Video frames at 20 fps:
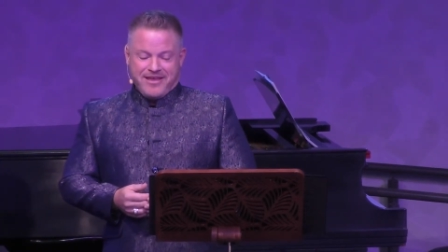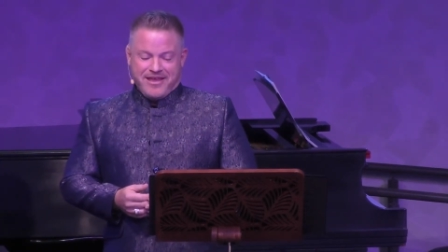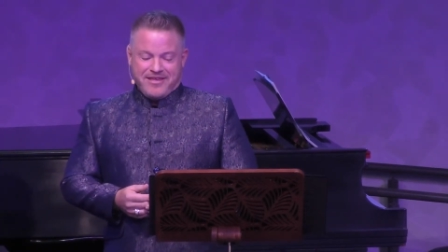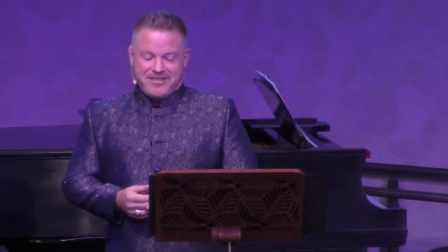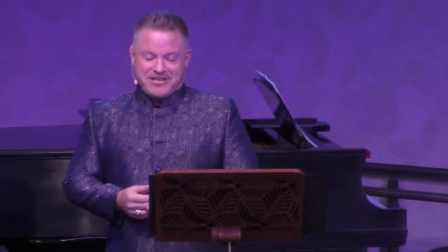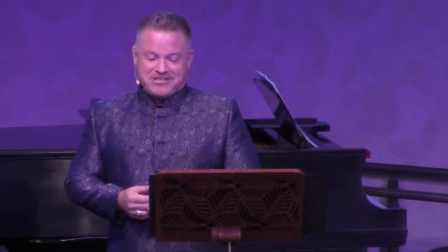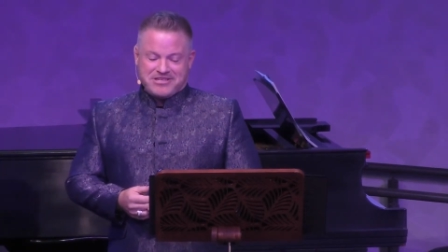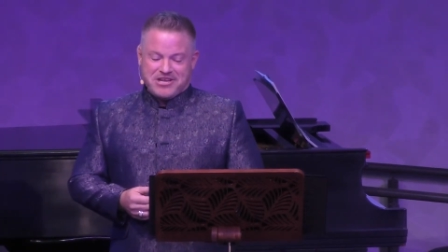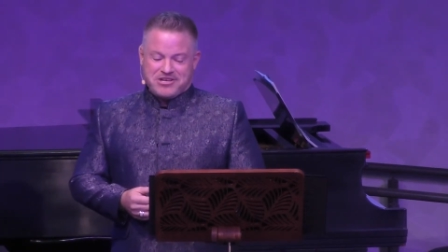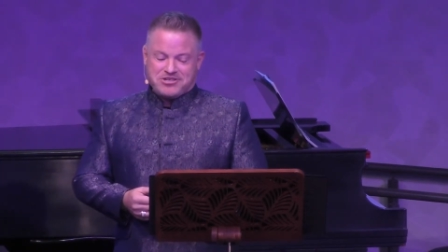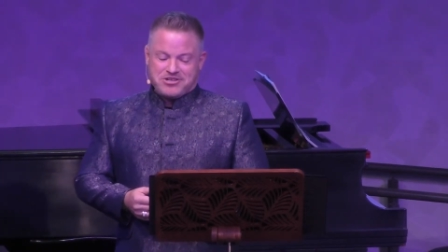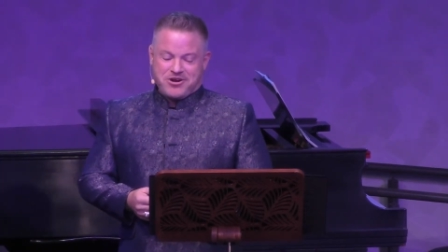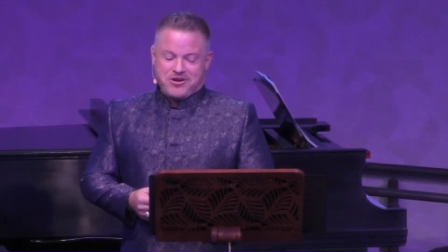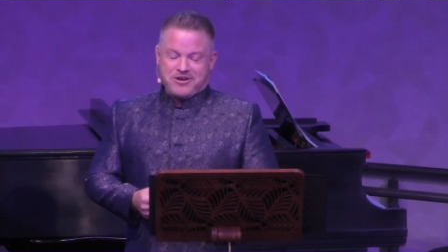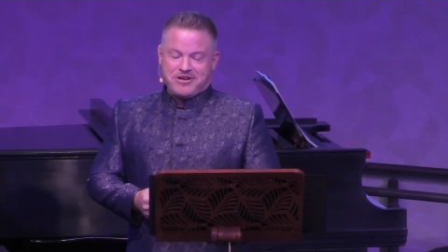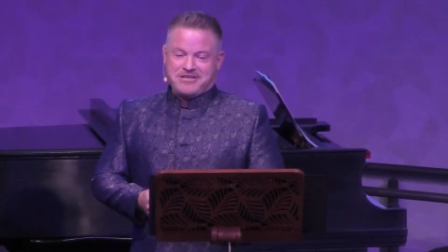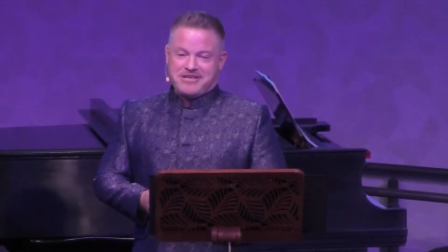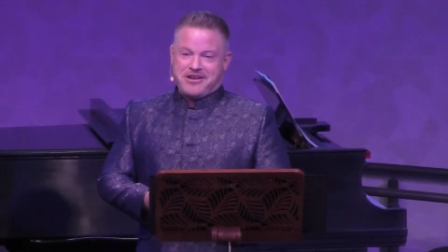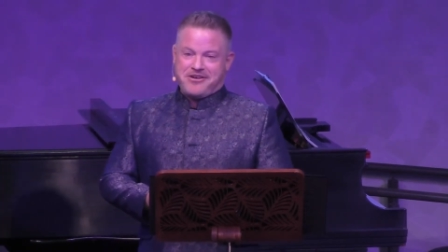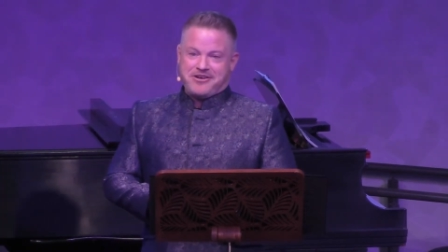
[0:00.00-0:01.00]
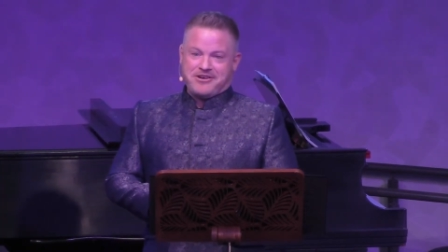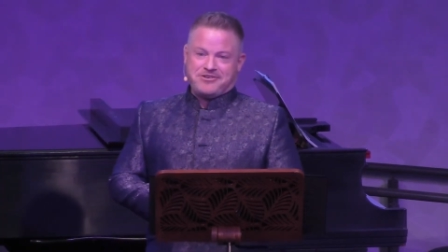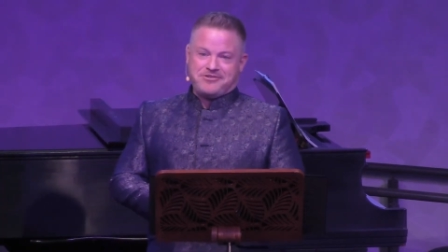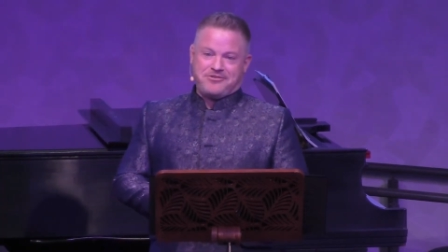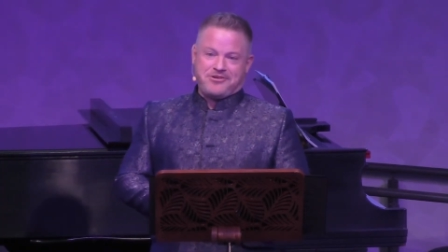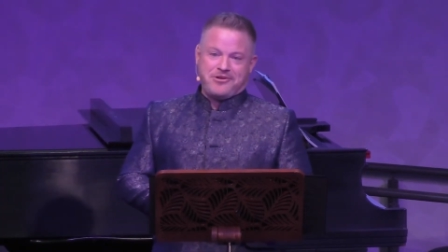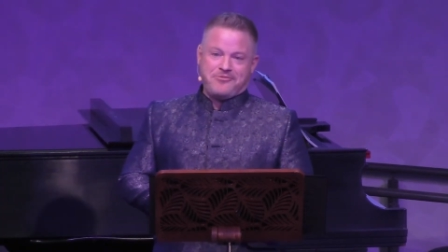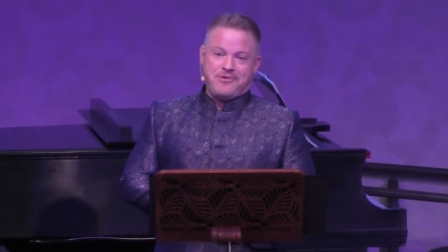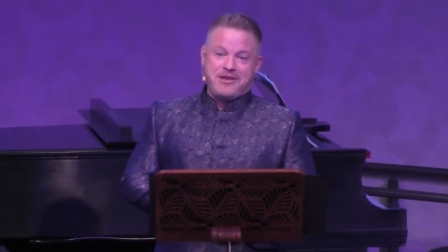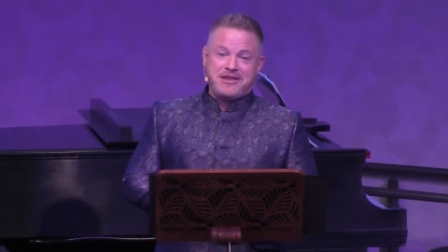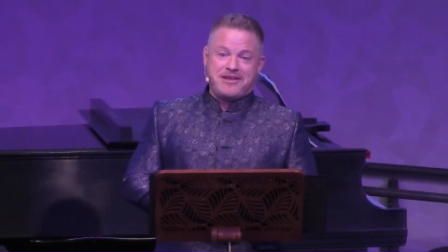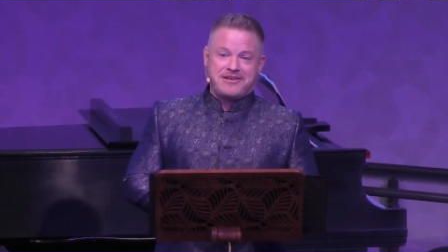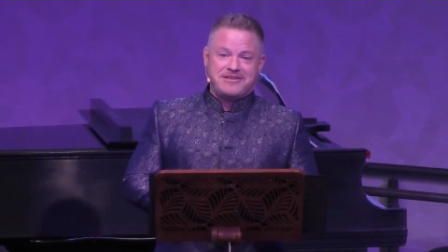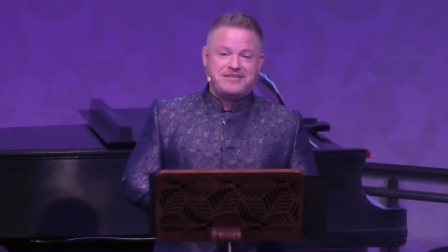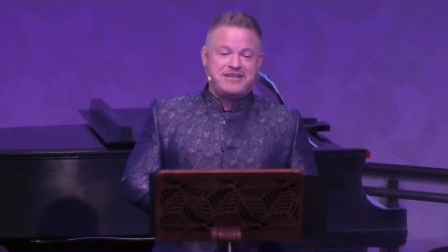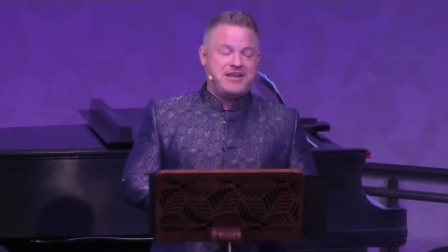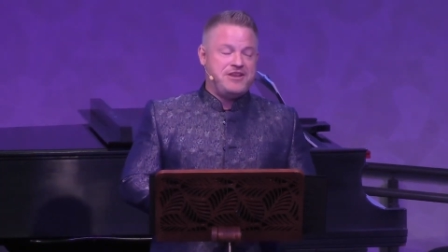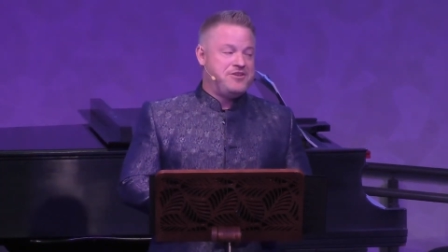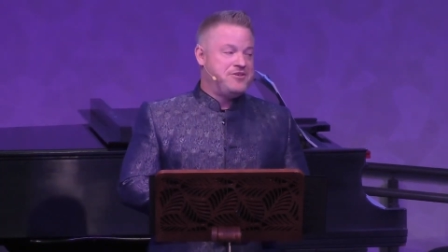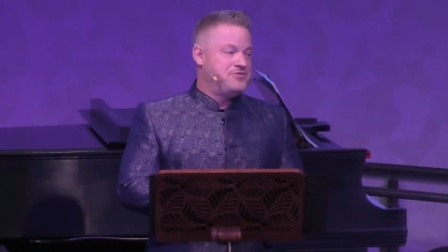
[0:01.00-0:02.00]
In this uncharted territory, we
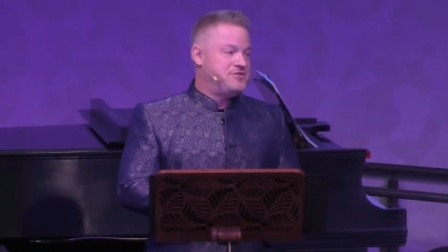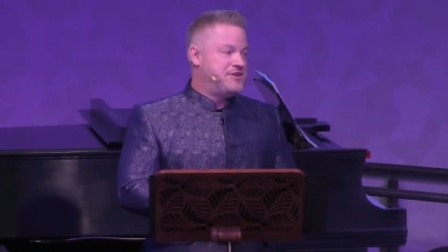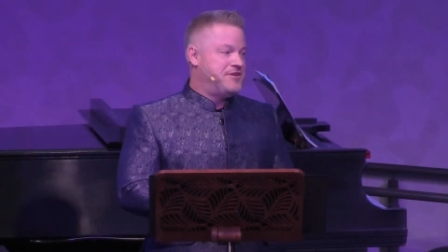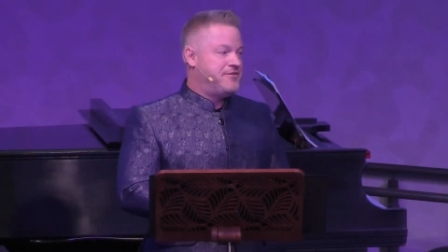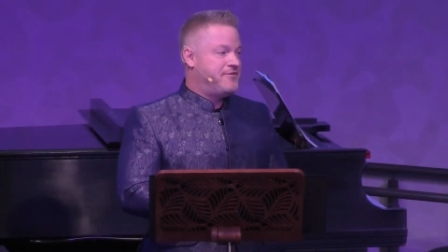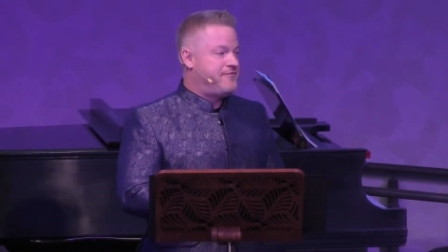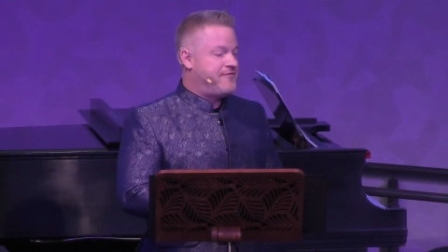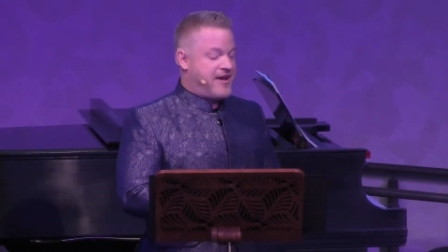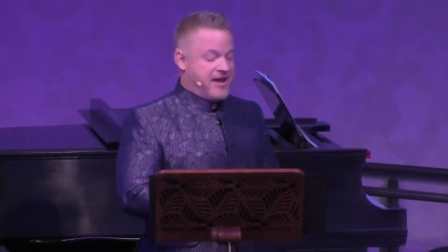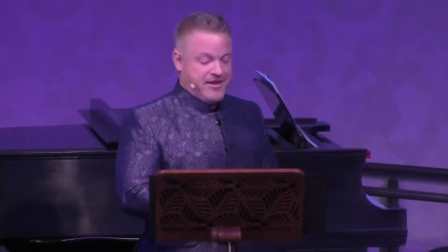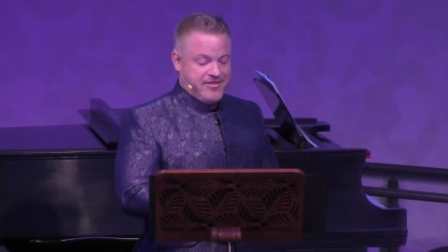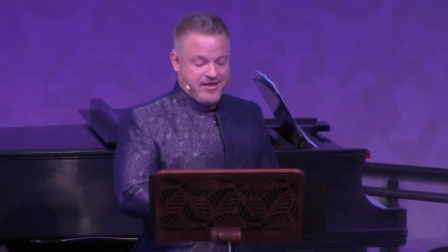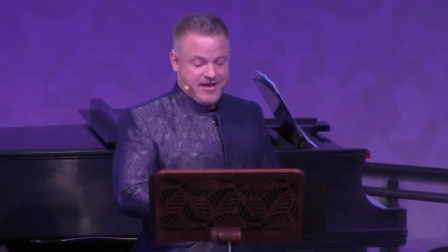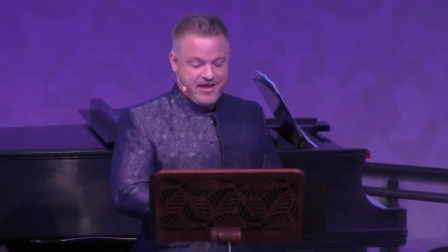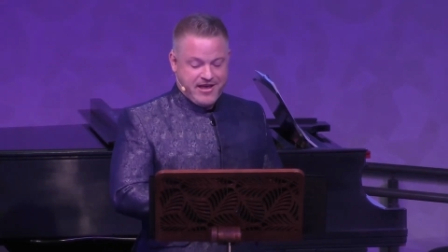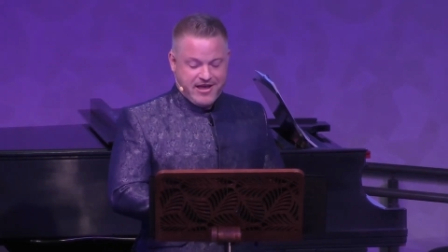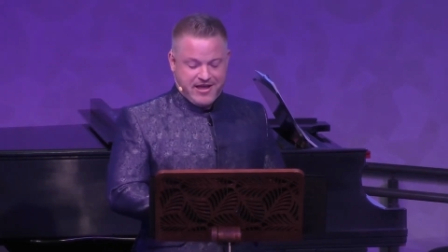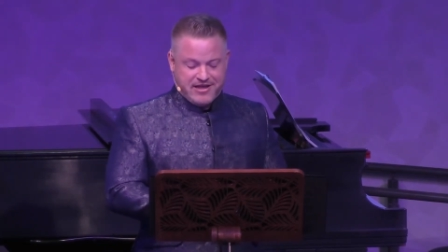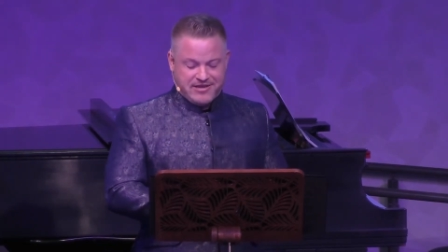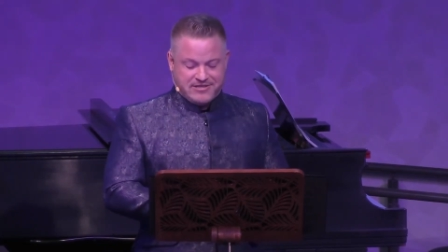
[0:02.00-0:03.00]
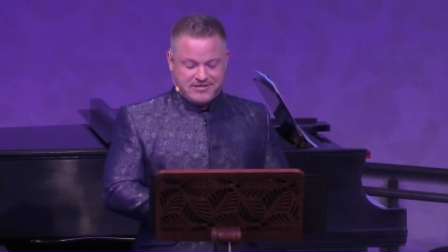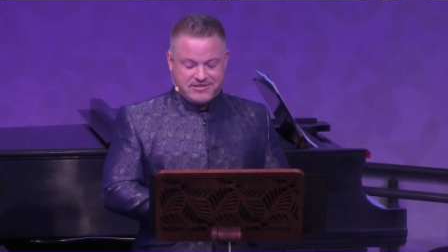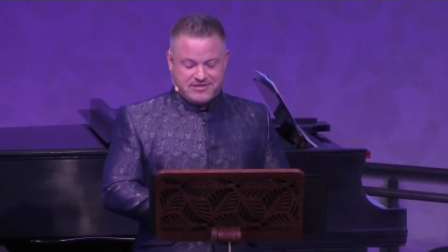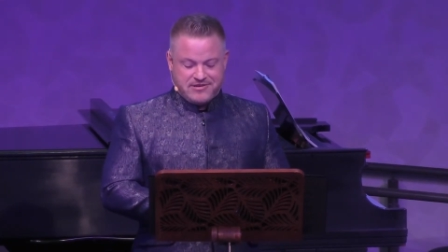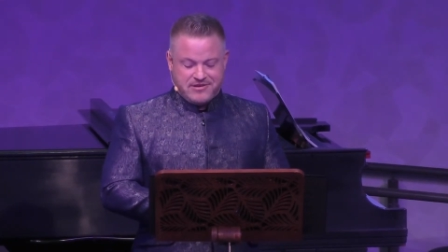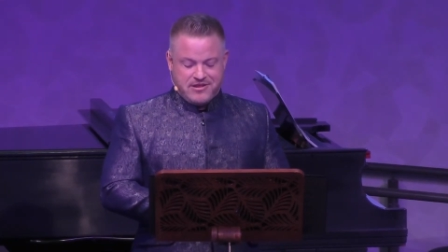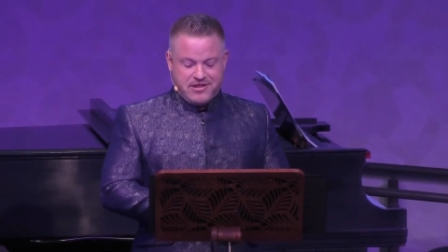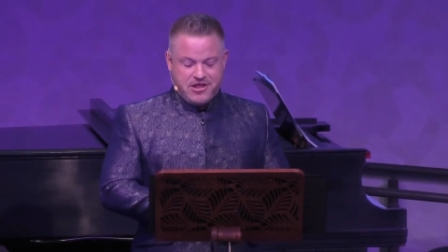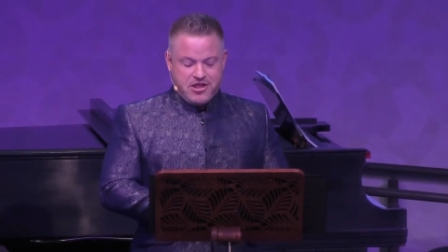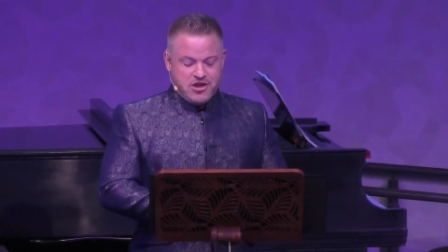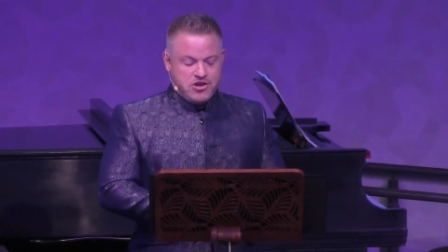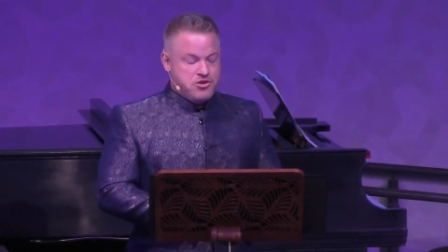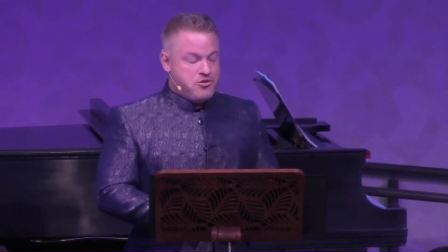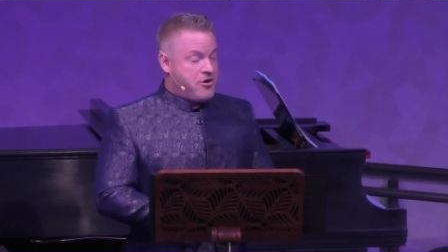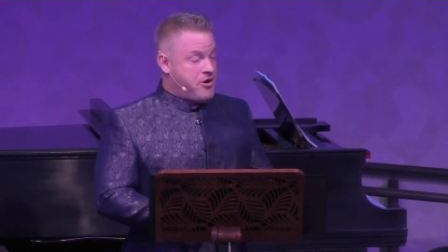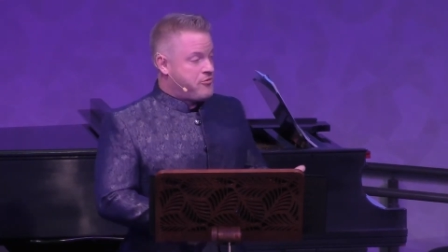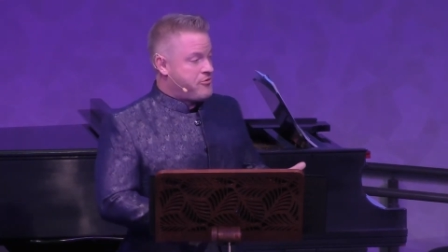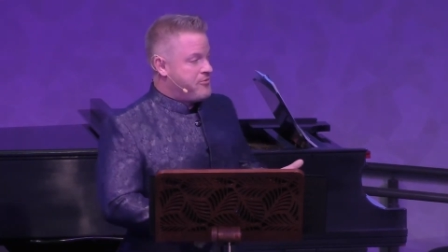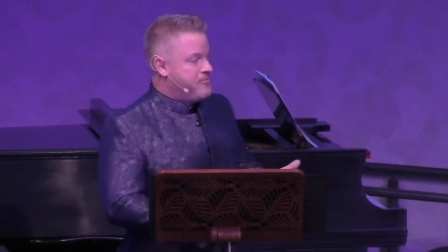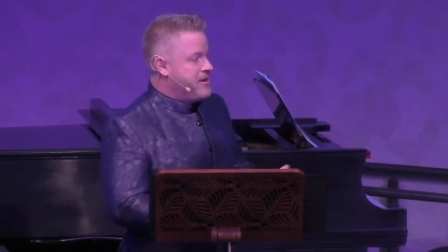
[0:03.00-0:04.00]
continue to defy the odds. Do you
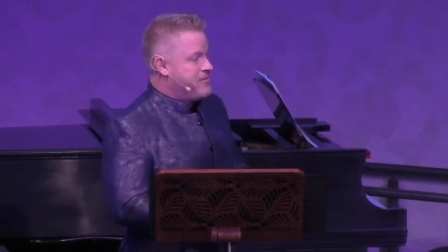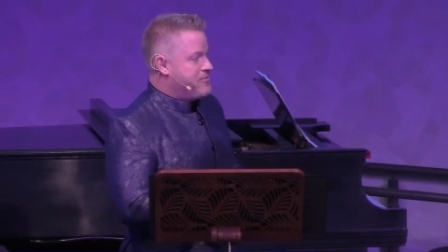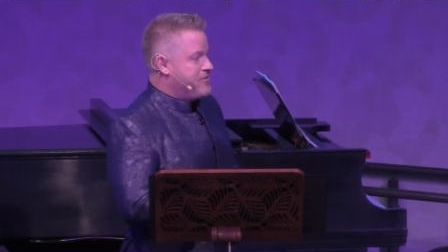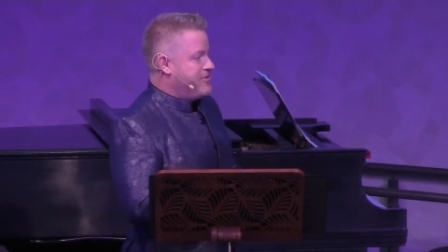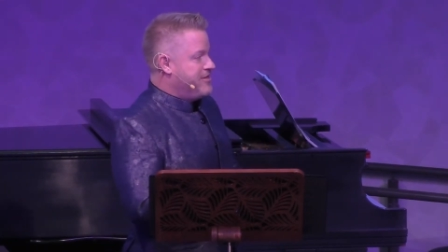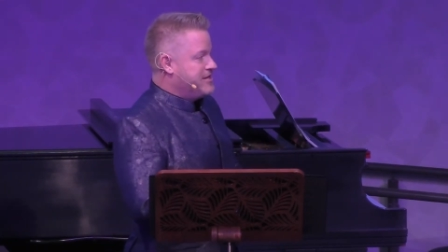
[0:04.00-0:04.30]
all remember